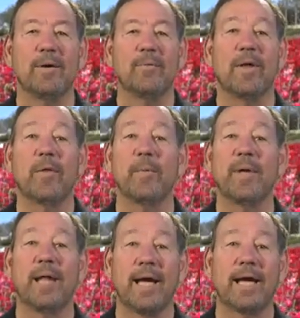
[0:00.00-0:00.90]
whether we
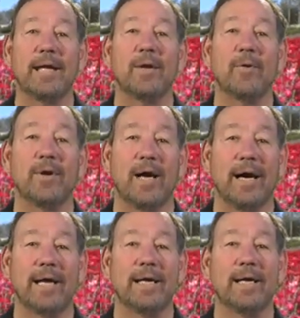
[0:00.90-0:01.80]
like it or
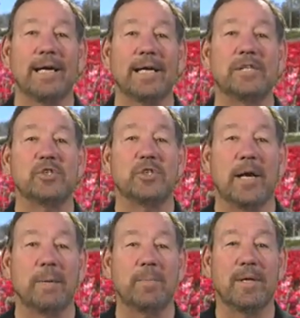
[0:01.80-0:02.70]
not, is
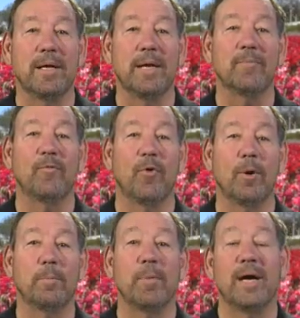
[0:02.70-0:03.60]
shaped and
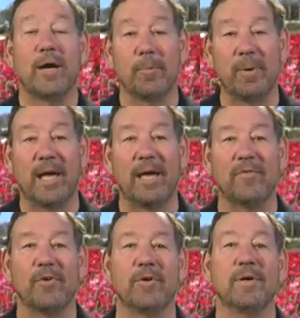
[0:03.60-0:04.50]
formed by our behavior,